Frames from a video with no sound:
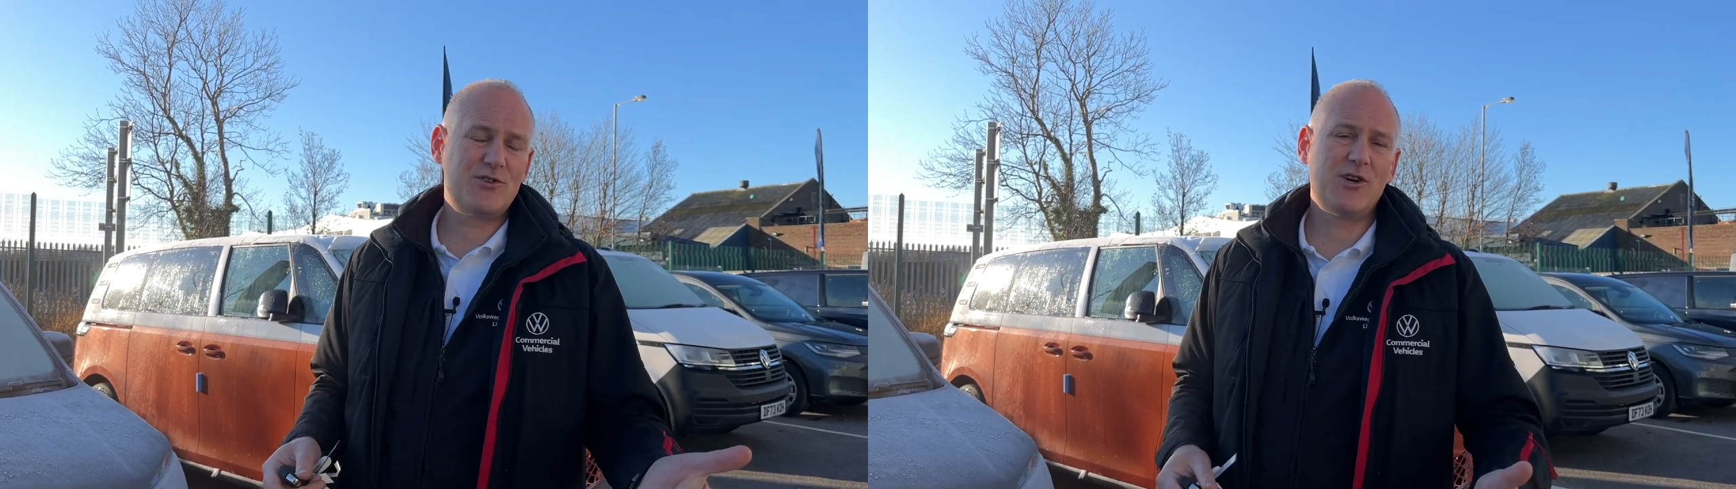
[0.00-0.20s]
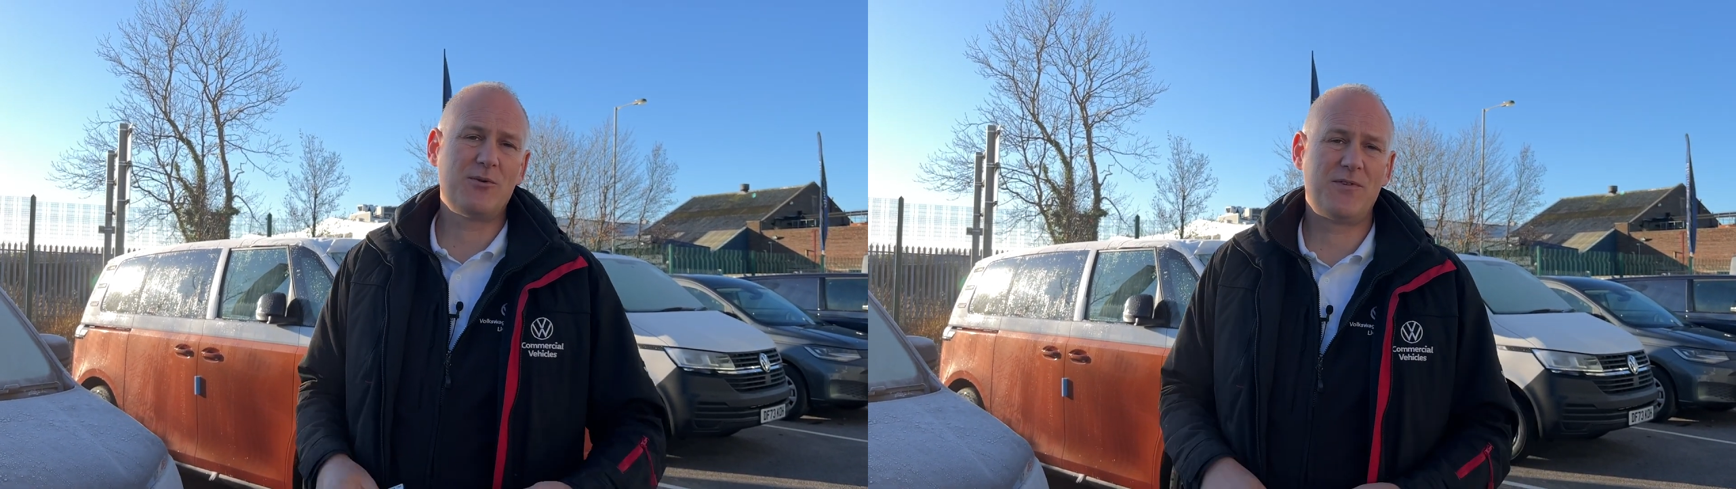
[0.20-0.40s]

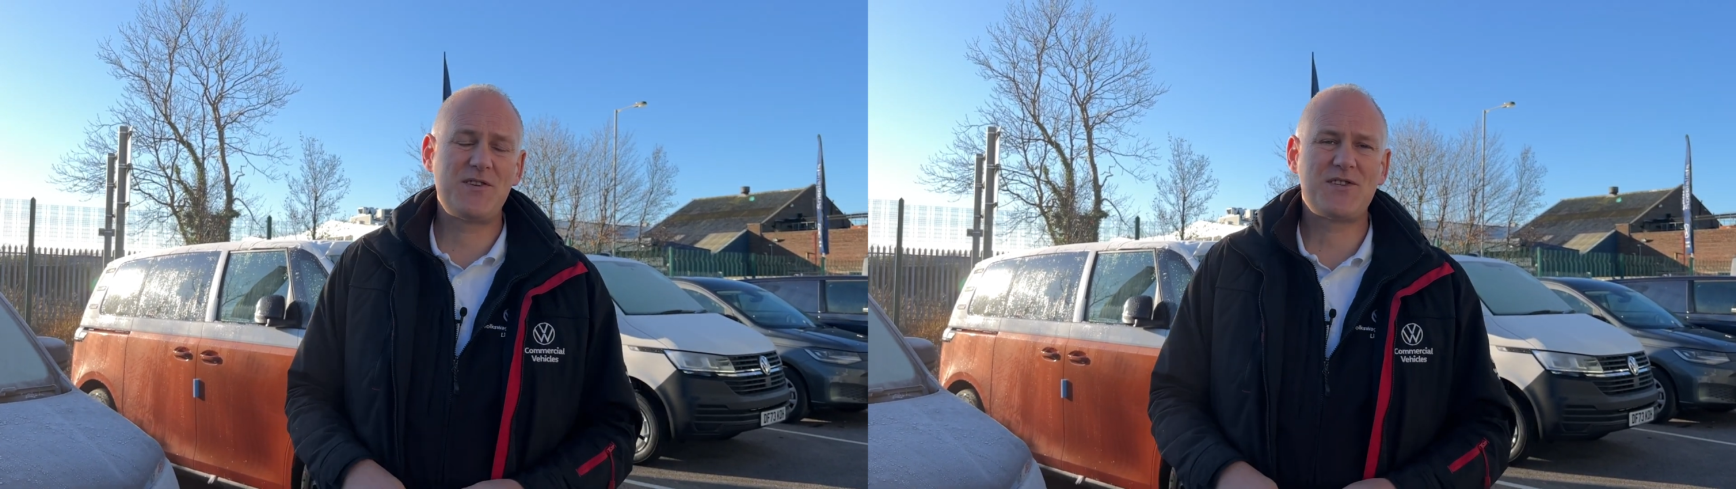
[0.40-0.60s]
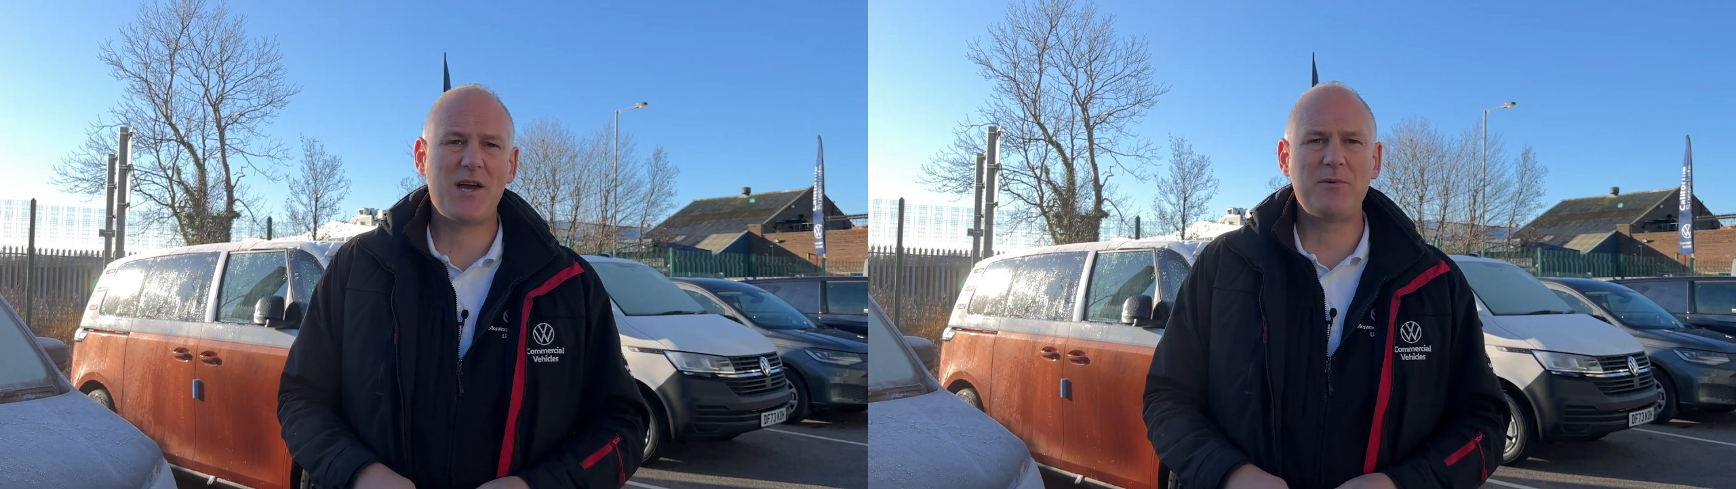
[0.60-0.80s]
for this
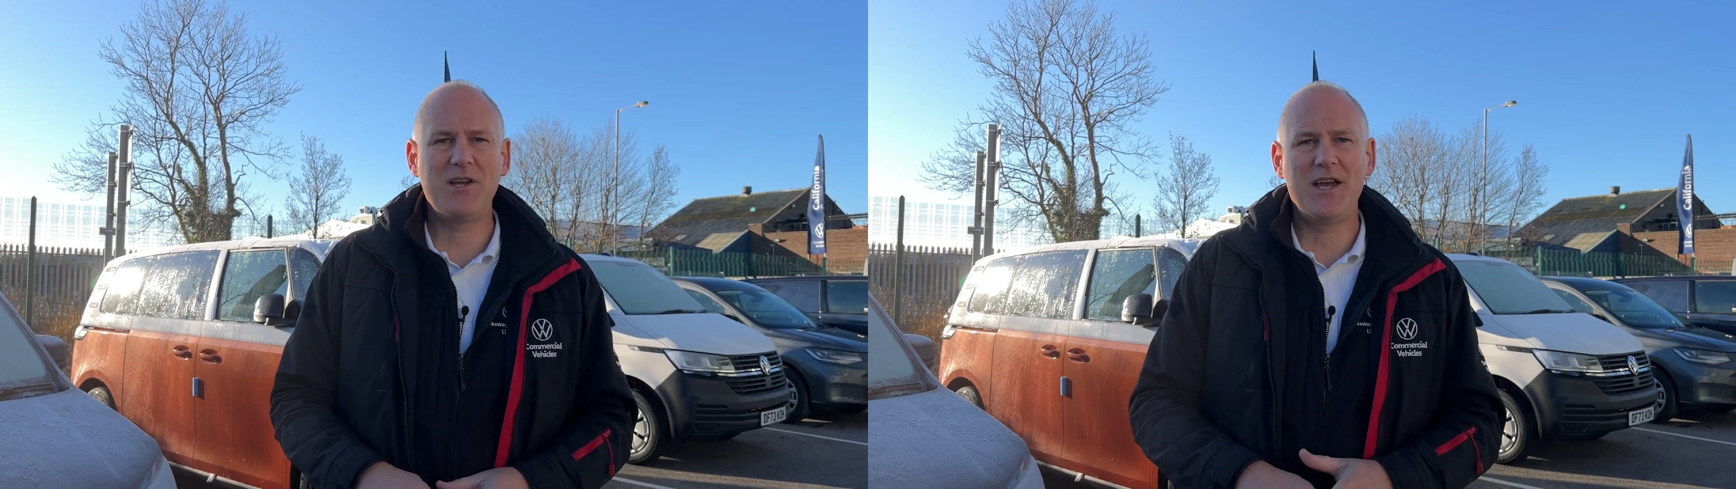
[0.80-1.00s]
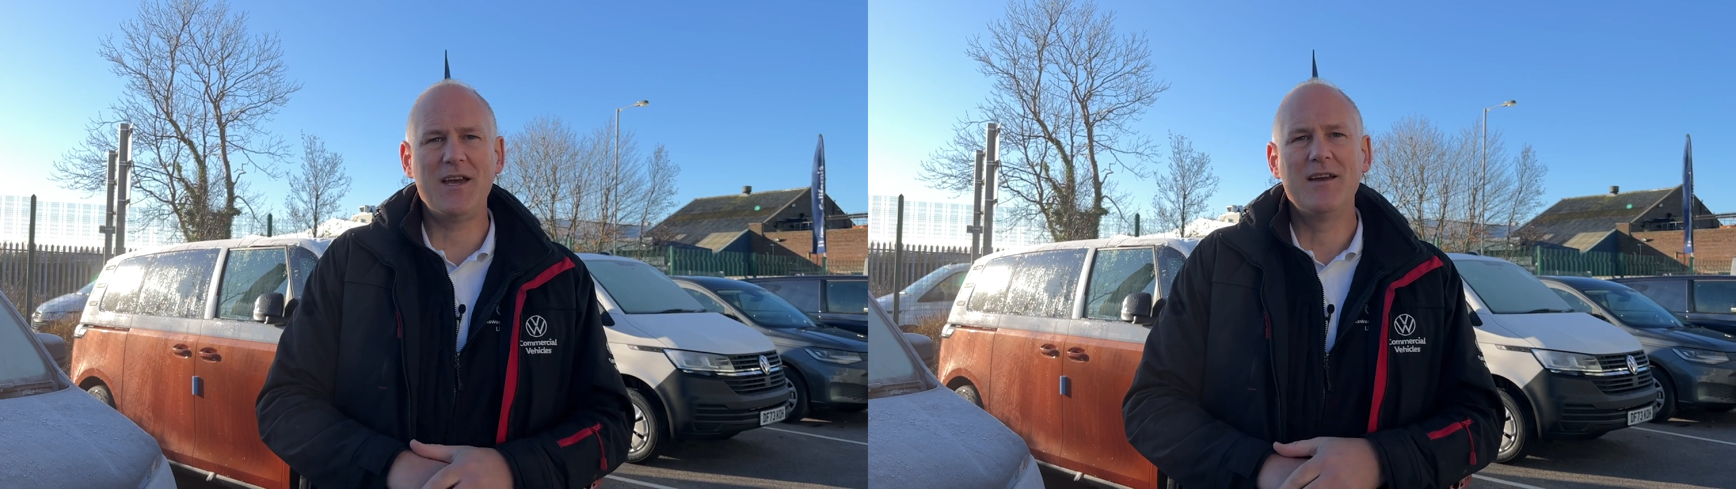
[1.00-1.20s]
time of
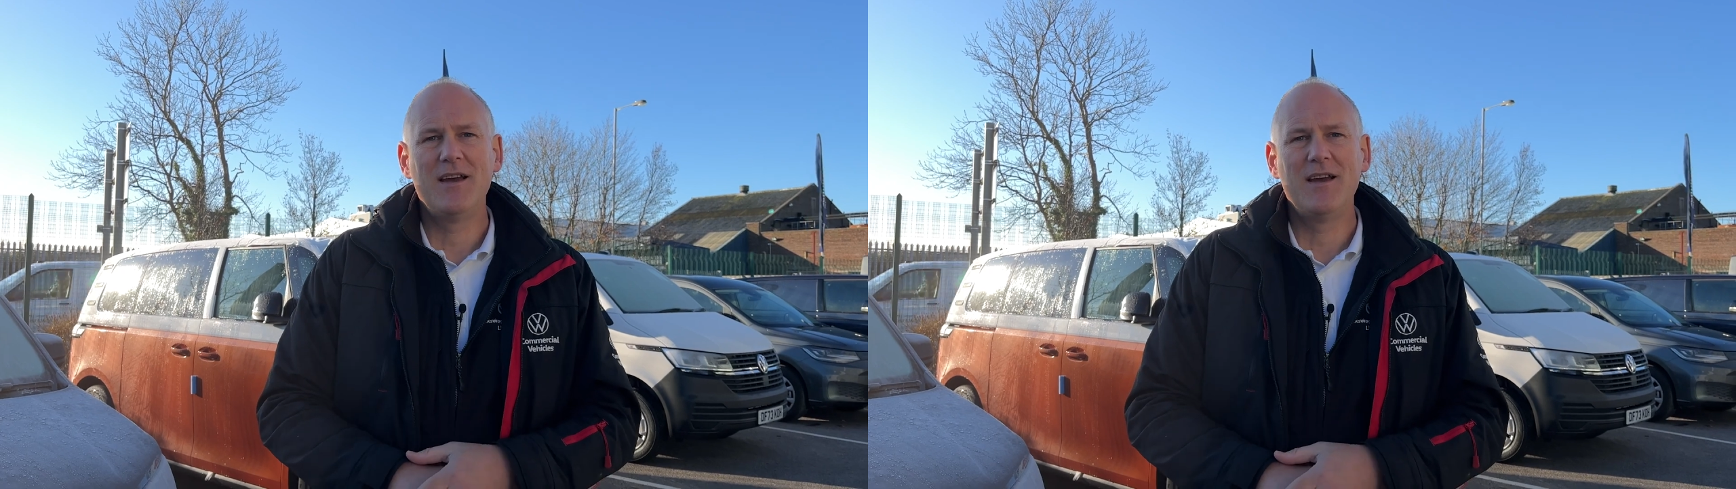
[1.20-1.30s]
year,